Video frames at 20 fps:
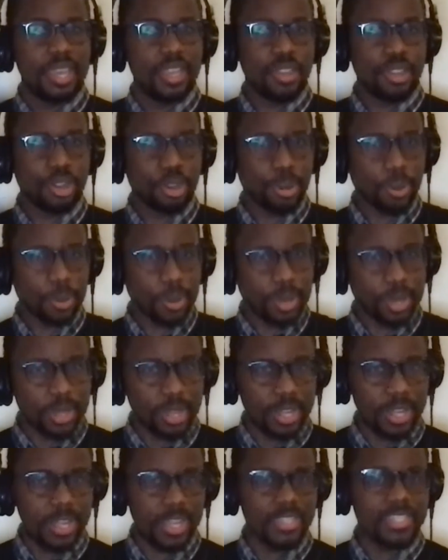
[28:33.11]
you know,
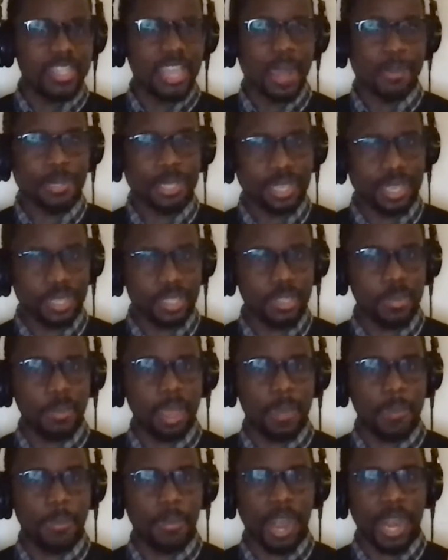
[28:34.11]
adapting into
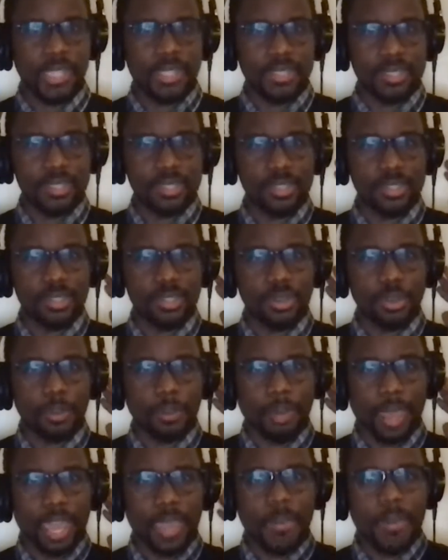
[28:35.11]
my practice. And so
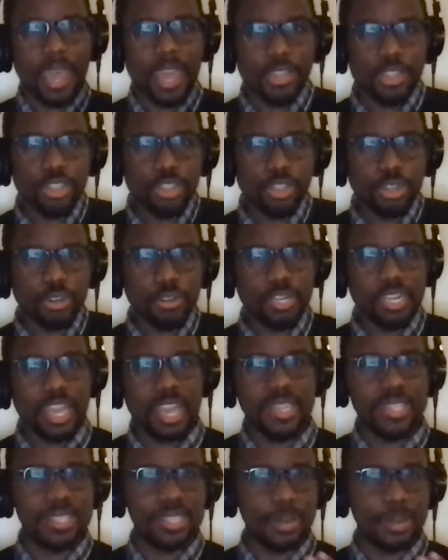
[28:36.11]
maybe I should
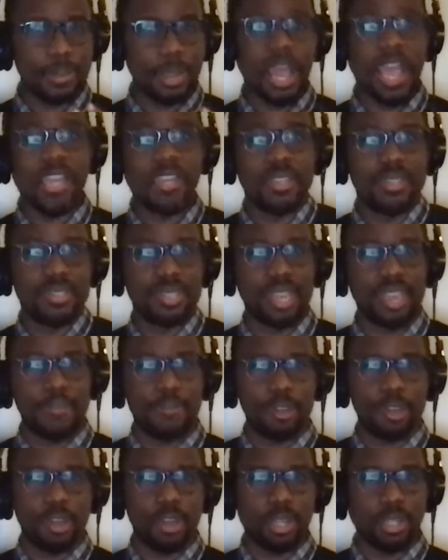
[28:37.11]
create some kind of
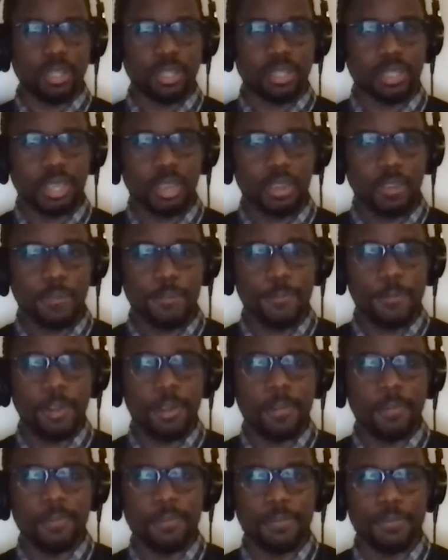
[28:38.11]
safeguards
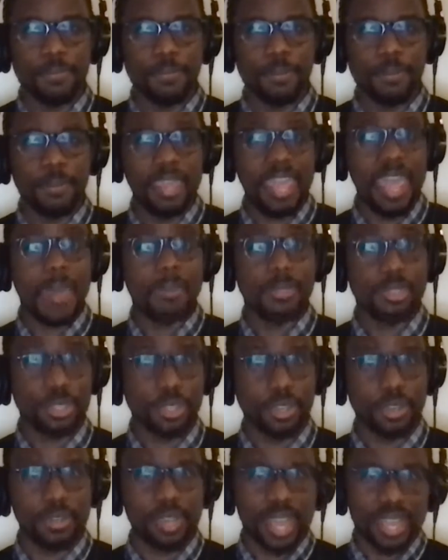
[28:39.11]
from from
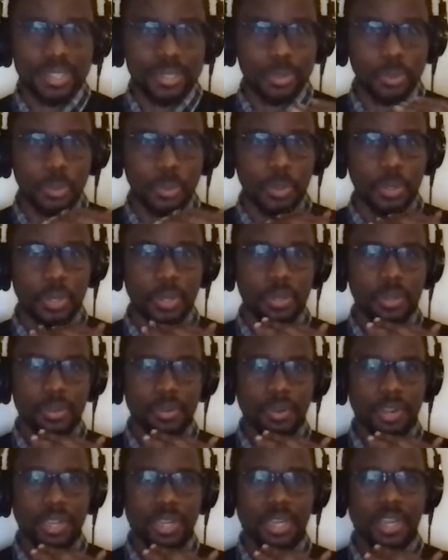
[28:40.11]
capture, as it were,
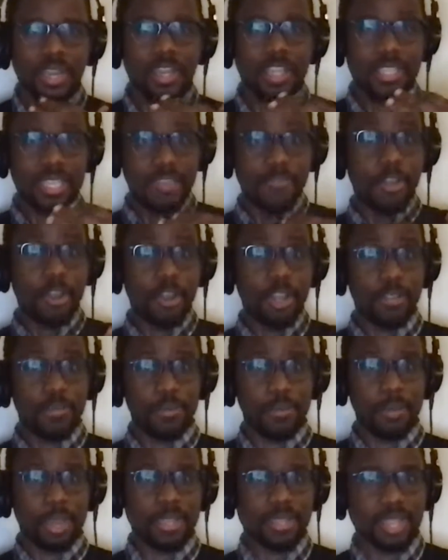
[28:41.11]
right? Safeguards
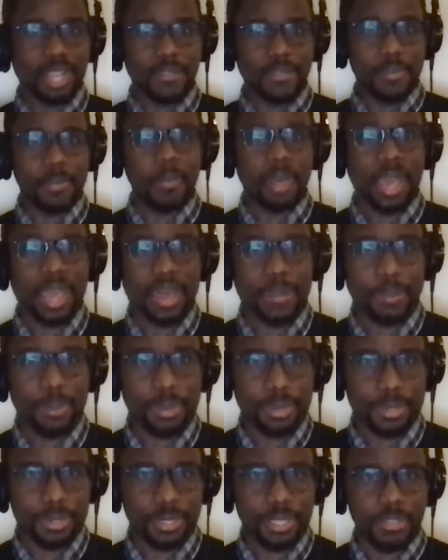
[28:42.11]
from myself and my
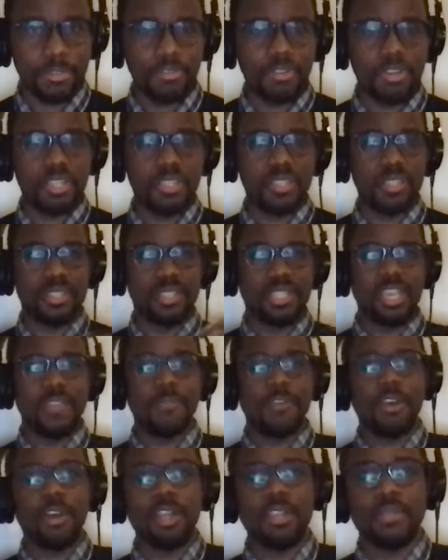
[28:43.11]
personal interests and
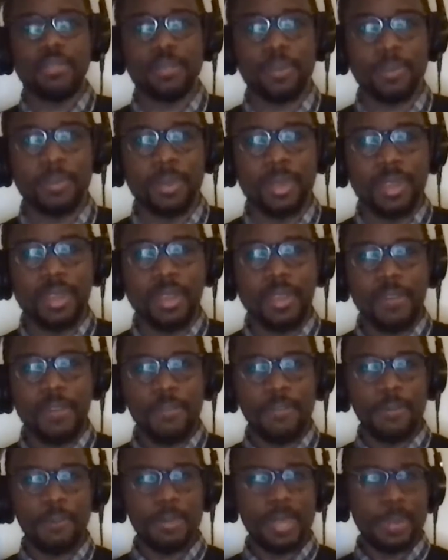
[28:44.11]
safeguards from
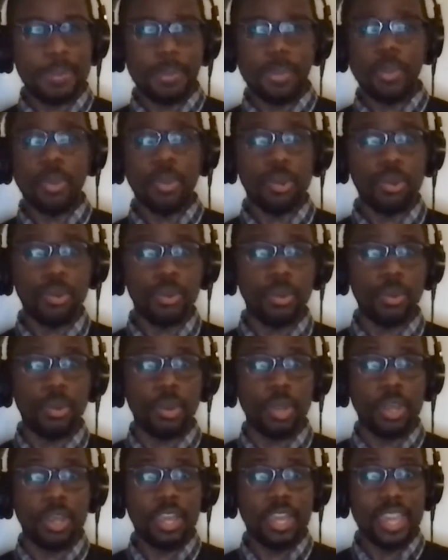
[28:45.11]
from people
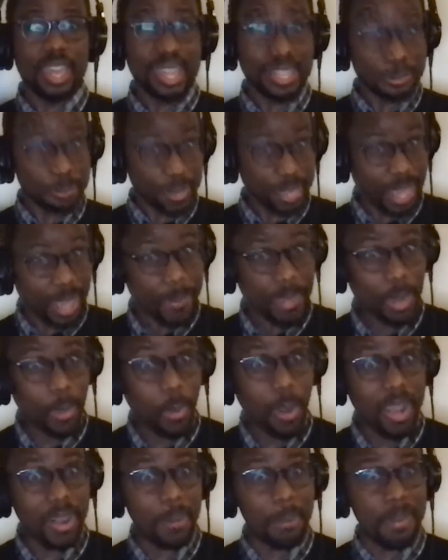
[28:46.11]
who it's
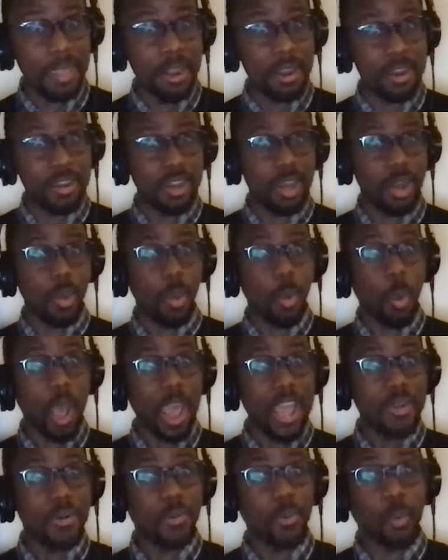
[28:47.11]
becoming quite apparent are
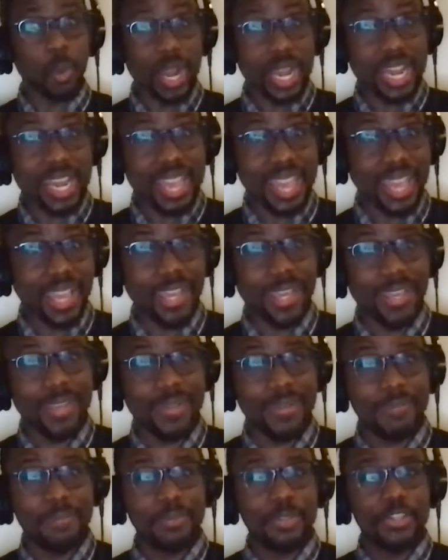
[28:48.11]
quite
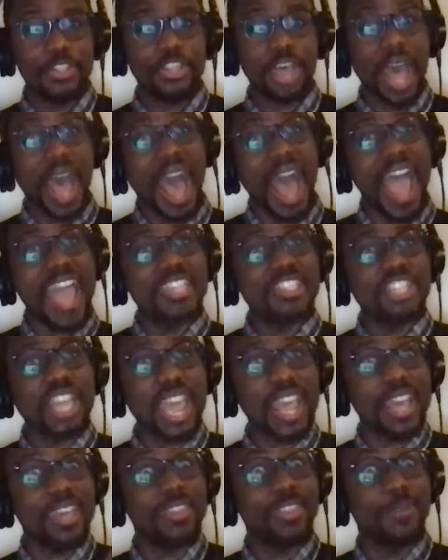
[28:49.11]
willing to
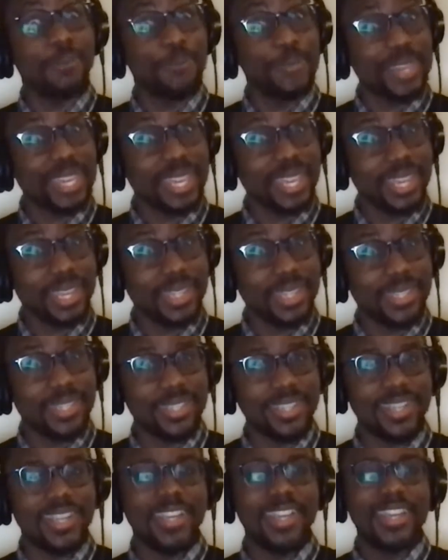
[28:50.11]
hijack the
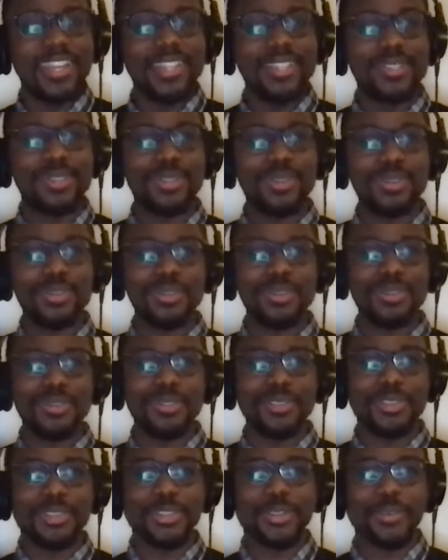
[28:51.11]
feed
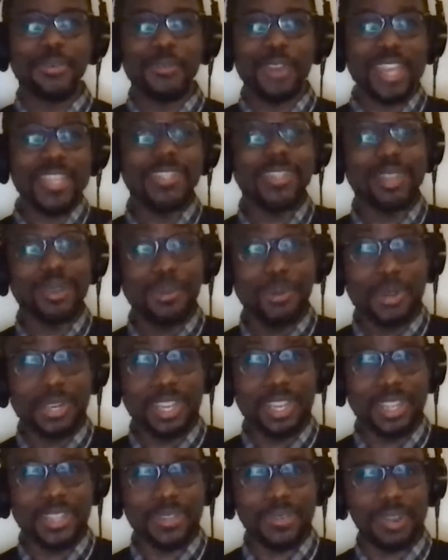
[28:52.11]
to to reach the
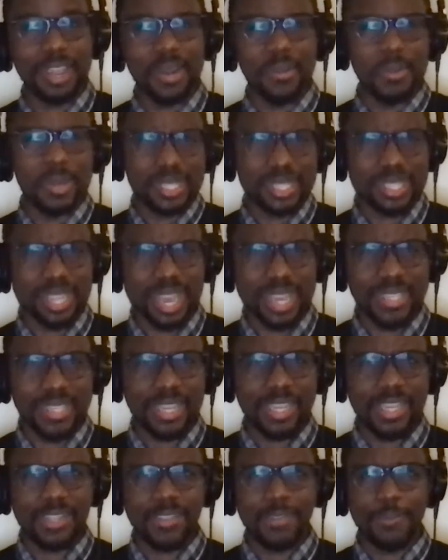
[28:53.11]
audience right and what does
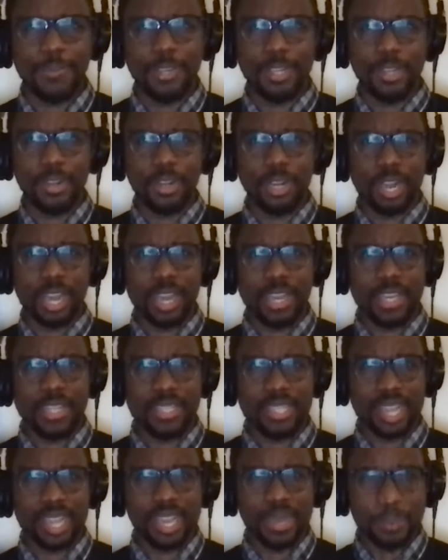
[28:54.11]
hijacking the feed look
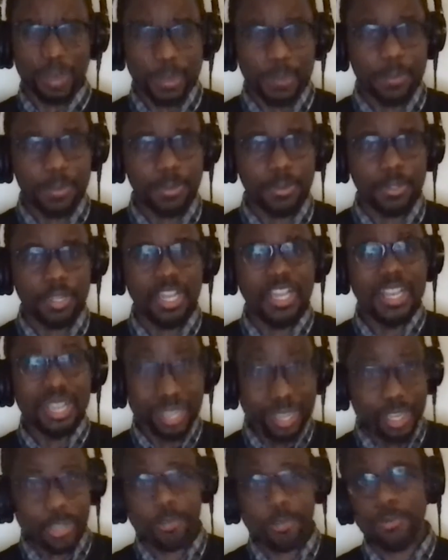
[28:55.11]
like it's like people
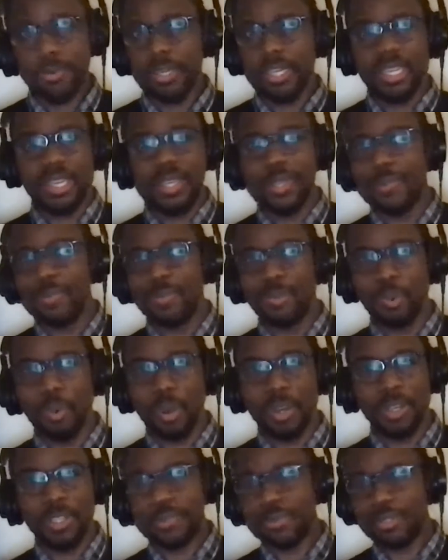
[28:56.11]
literally
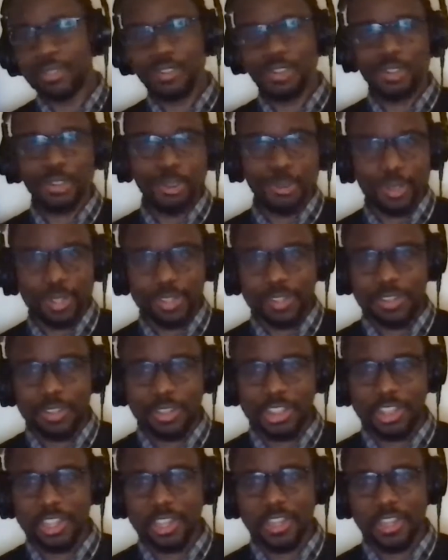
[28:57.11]
want to turn you
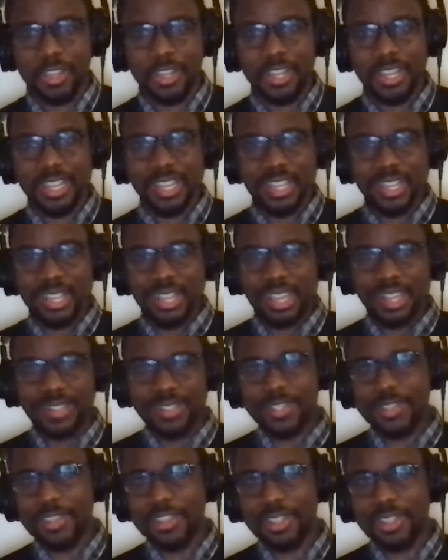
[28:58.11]
into the
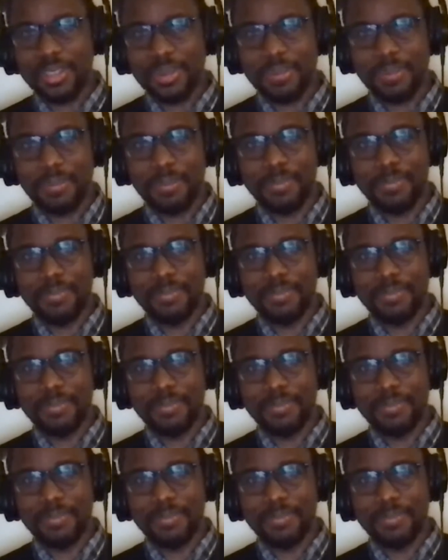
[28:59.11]
into the